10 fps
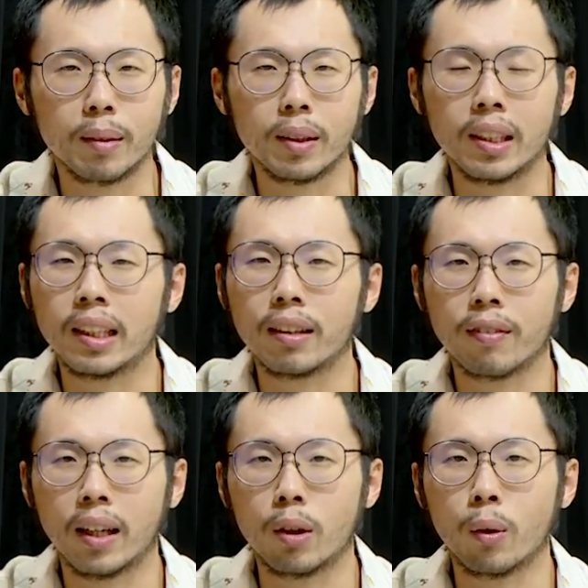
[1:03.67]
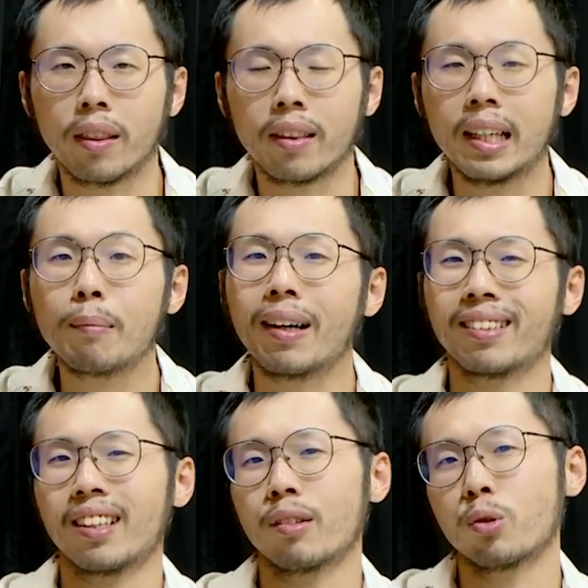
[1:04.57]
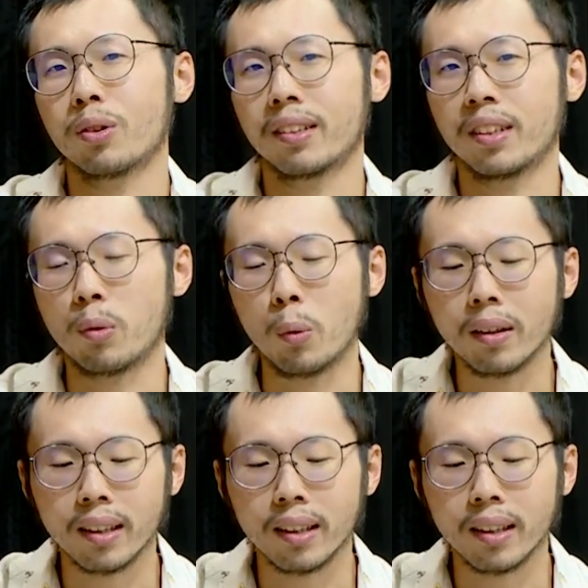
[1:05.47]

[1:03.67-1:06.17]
I'm going to give our 3 best countries in the world